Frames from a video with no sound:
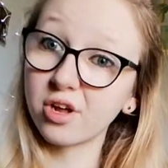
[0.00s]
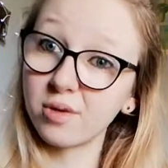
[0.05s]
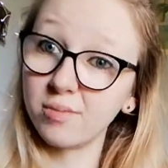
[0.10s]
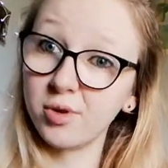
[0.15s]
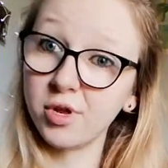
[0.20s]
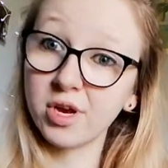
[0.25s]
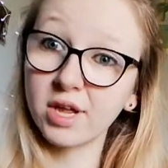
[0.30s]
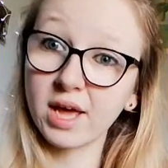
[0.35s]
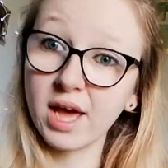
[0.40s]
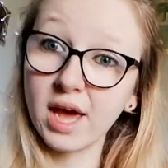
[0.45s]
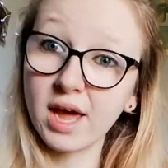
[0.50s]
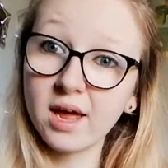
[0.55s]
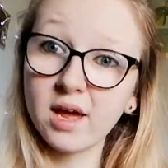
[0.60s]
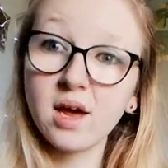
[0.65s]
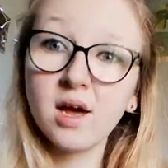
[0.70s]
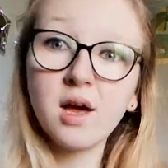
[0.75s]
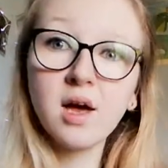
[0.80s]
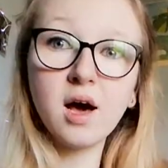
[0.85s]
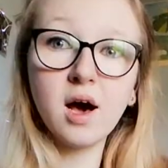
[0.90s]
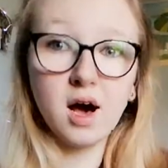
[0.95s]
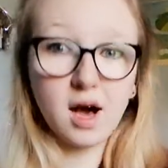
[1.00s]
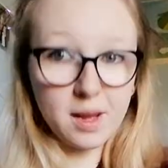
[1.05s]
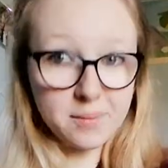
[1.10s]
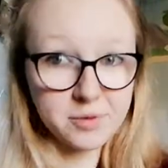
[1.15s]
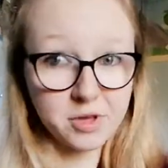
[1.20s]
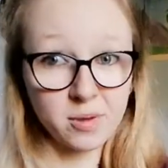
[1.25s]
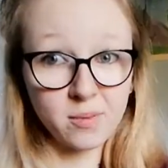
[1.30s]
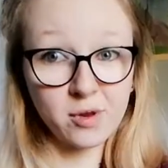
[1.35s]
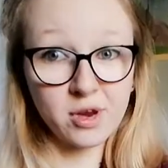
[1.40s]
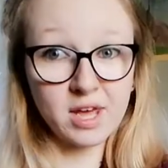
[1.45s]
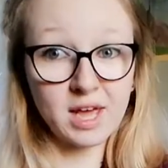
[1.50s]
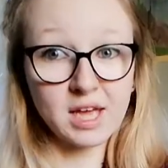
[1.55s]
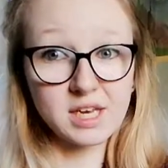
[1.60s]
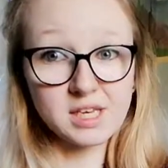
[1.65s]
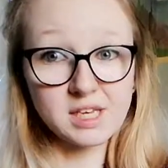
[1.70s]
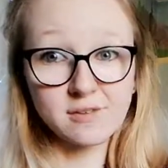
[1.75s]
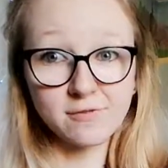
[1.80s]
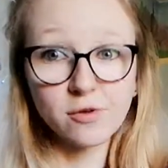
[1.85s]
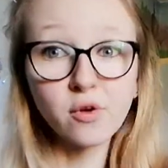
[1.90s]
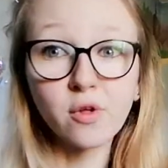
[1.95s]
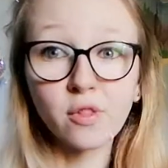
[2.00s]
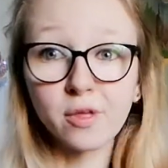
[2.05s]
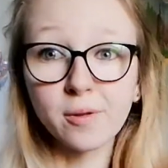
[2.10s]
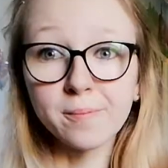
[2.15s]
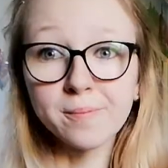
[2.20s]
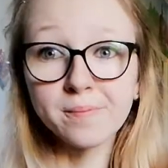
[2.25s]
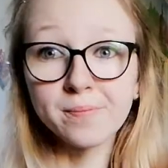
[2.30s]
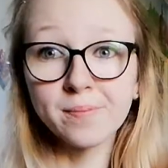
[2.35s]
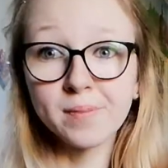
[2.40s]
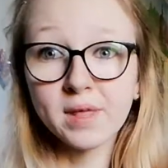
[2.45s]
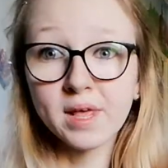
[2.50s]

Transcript: communicate, I'm communicating for them.